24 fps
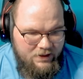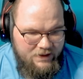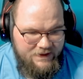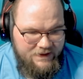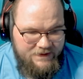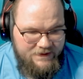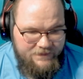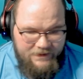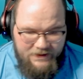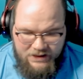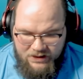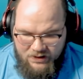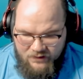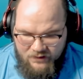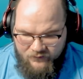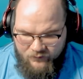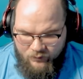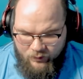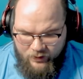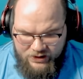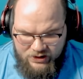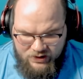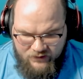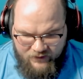Speaking of
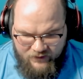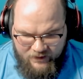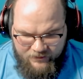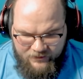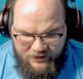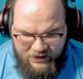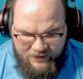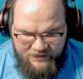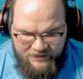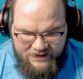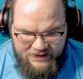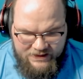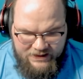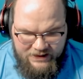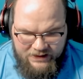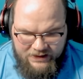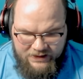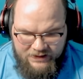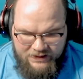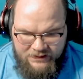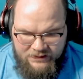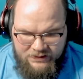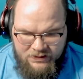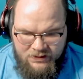which, if I'm not
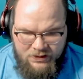mistaken,